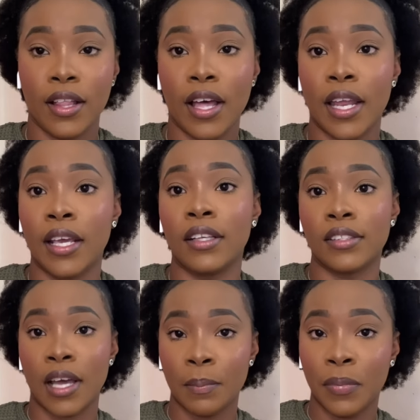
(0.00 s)
an
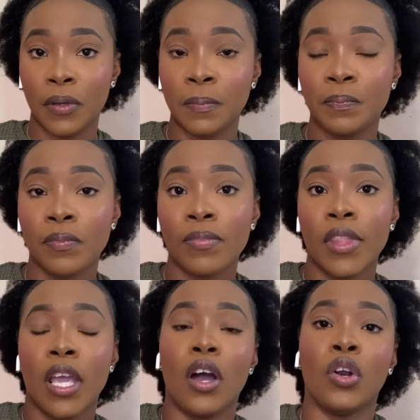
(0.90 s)
example
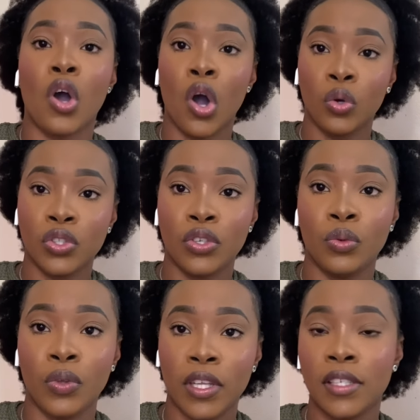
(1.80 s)
on how to
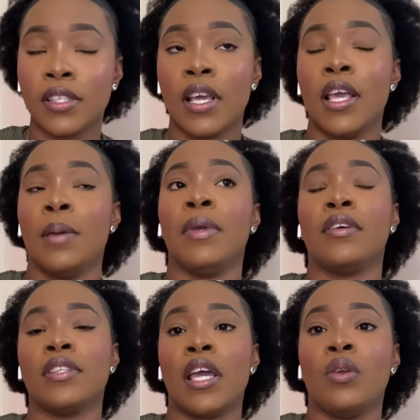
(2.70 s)
do this,
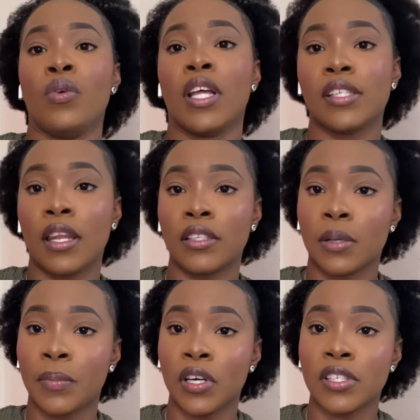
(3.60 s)
because I know that a lot
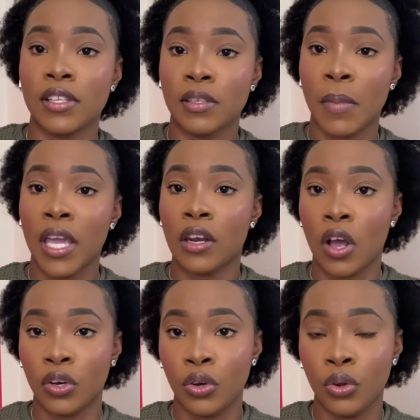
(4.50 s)
of persons might
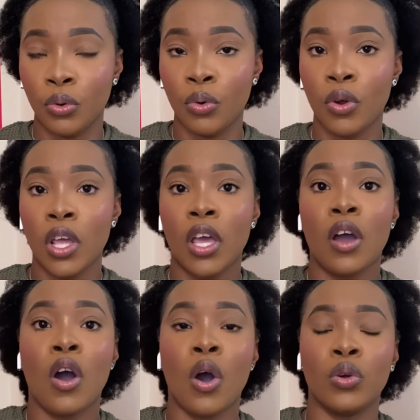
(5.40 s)
not know
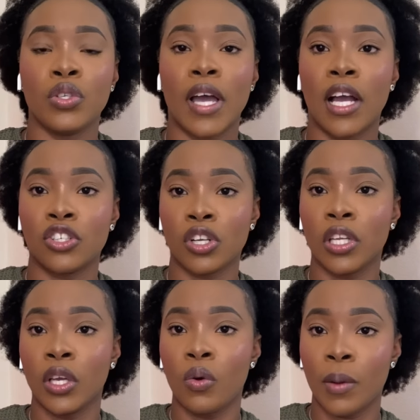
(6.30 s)
how to
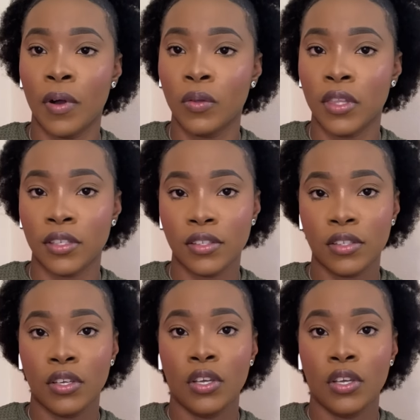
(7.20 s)
actually go about this.